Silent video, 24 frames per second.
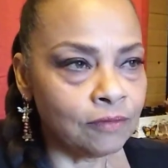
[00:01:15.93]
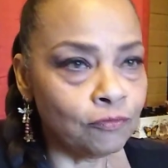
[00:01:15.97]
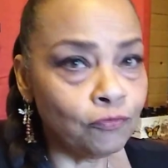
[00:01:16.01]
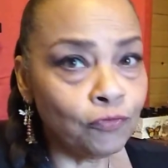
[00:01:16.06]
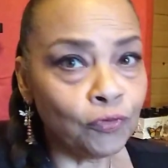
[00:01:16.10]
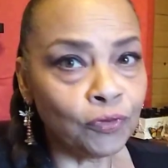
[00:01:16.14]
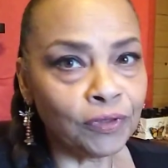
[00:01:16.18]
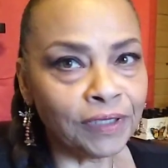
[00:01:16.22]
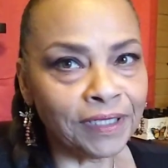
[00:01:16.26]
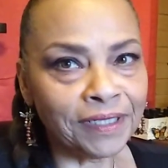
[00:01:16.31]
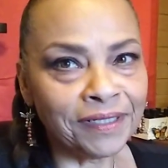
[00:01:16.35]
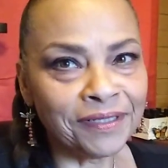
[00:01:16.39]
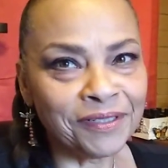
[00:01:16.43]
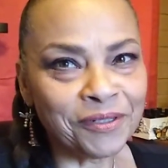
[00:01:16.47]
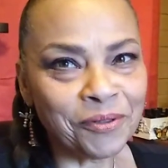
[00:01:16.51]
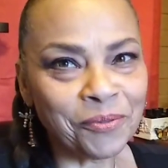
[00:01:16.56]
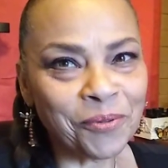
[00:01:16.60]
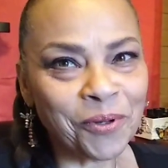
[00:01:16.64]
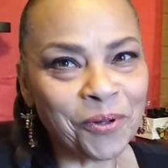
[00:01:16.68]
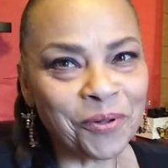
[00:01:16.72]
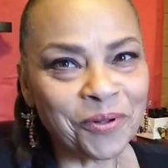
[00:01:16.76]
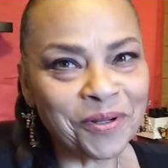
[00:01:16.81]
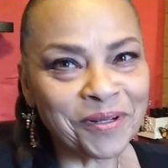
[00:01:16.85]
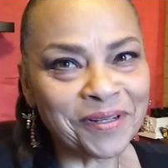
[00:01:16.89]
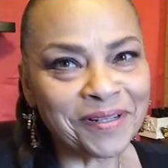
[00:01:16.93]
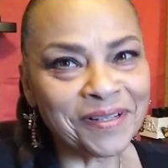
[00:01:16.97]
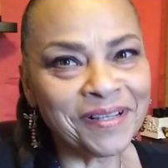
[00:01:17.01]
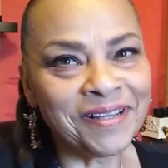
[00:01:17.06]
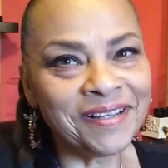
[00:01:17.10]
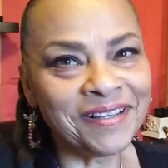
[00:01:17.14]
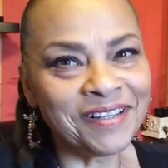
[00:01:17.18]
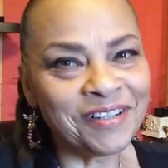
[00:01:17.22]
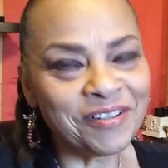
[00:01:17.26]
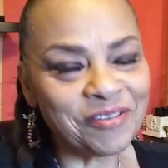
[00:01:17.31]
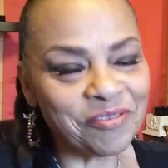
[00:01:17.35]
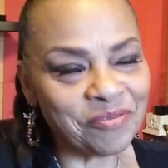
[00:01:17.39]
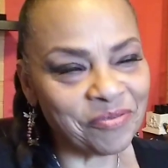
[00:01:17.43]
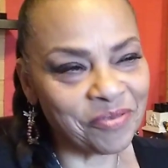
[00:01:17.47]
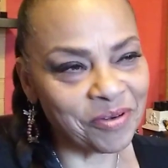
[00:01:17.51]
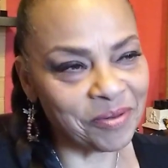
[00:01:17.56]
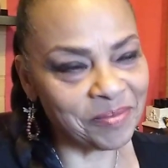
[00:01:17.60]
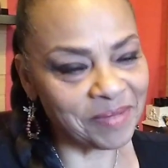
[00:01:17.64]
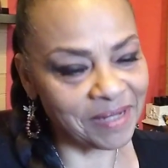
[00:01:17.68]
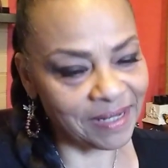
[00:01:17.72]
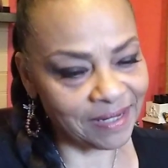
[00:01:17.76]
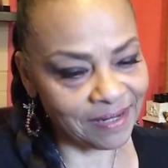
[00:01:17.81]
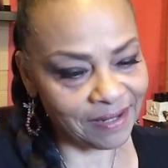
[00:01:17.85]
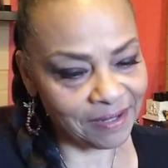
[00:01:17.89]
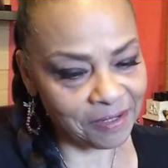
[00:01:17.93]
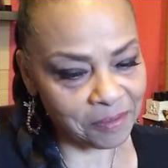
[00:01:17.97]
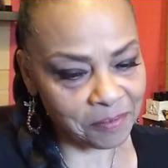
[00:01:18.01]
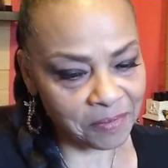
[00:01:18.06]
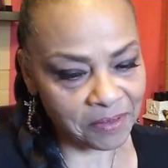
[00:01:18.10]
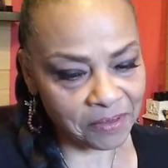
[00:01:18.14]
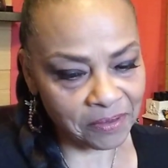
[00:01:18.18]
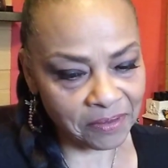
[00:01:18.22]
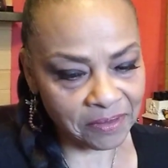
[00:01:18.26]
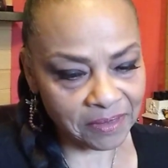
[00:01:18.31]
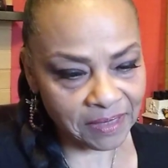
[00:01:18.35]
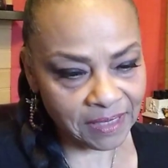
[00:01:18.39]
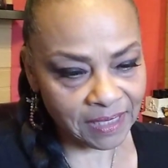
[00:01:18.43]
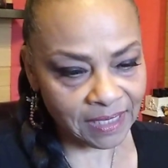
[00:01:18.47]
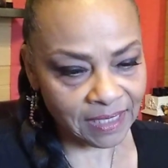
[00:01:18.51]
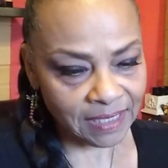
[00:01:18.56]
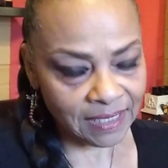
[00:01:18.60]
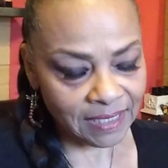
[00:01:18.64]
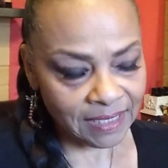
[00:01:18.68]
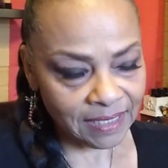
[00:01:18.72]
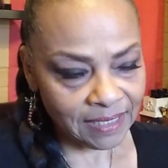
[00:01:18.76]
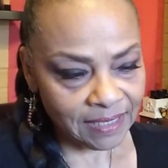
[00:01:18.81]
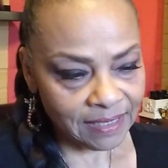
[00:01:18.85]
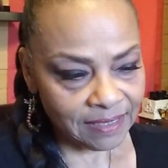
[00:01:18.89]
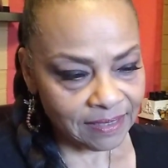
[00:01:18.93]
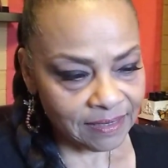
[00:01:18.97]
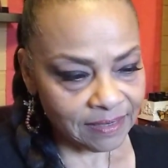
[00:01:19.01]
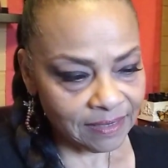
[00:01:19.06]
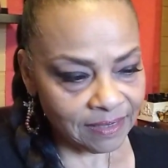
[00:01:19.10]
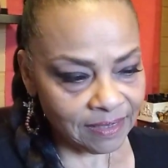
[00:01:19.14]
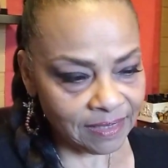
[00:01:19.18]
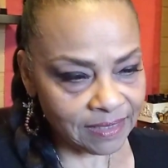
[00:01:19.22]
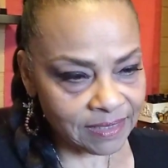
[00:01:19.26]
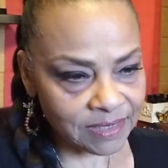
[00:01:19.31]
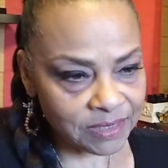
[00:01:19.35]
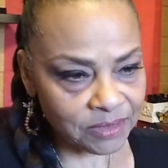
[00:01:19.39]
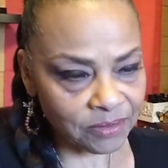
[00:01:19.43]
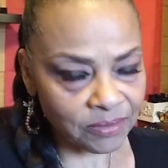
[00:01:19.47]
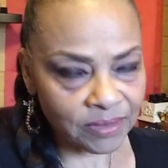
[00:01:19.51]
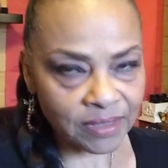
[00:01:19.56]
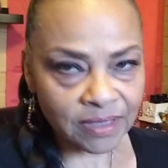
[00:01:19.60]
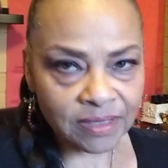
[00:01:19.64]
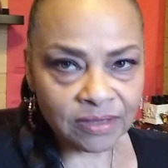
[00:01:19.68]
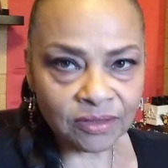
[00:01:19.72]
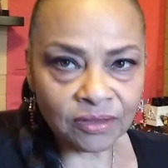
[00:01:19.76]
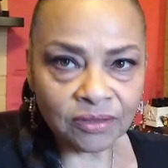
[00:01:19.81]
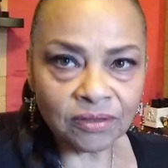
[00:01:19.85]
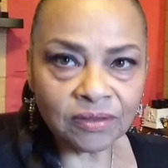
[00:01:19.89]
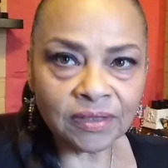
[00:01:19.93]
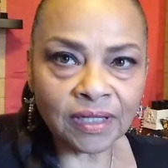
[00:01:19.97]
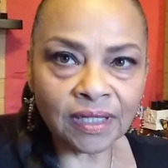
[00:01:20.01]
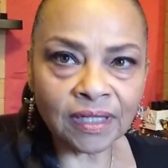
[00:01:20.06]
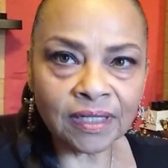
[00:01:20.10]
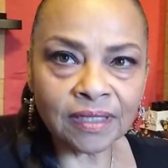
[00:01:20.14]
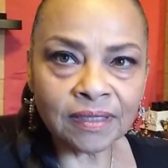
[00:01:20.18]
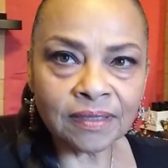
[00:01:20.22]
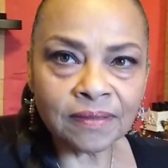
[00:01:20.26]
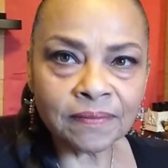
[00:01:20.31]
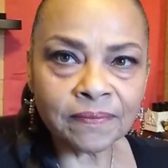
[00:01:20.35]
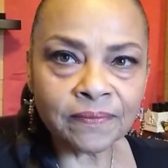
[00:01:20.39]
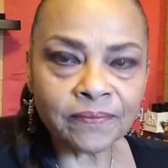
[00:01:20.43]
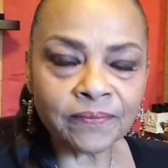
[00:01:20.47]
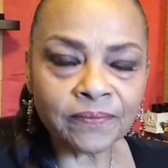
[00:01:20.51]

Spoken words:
fully awoke from that nightmare, I started looking,